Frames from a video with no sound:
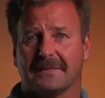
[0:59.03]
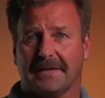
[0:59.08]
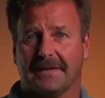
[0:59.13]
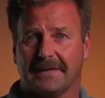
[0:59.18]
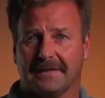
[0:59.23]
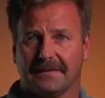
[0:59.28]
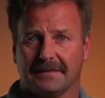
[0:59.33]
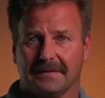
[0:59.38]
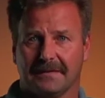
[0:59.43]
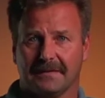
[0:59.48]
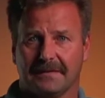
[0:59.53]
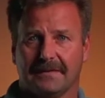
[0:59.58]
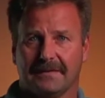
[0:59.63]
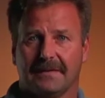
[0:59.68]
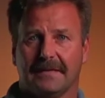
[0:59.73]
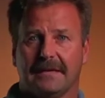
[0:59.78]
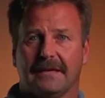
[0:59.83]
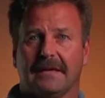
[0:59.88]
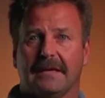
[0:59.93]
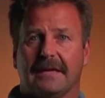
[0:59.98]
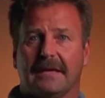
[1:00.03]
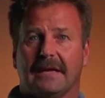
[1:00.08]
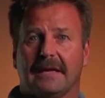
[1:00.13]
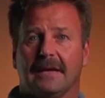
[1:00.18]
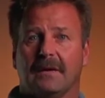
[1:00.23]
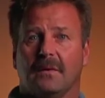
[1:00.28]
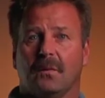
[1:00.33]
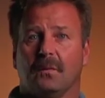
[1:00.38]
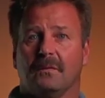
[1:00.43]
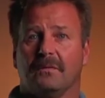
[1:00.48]
me,
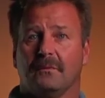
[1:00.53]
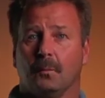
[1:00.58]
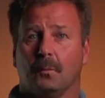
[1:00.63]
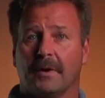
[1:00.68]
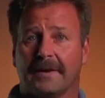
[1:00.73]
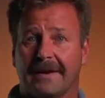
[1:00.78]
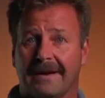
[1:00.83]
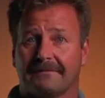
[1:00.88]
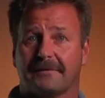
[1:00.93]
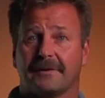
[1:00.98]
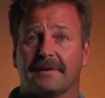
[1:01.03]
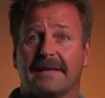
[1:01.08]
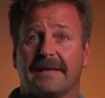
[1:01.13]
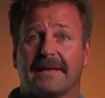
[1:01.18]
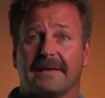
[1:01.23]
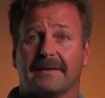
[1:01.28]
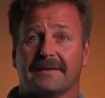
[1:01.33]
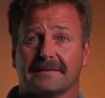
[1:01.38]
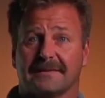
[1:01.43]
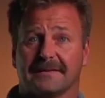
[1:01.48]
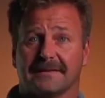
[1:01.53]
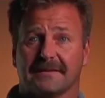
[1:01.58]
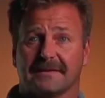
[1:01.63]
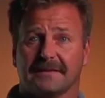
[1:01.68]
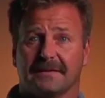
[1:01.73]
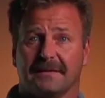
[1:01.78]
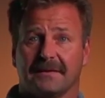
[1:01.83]
whatever it is,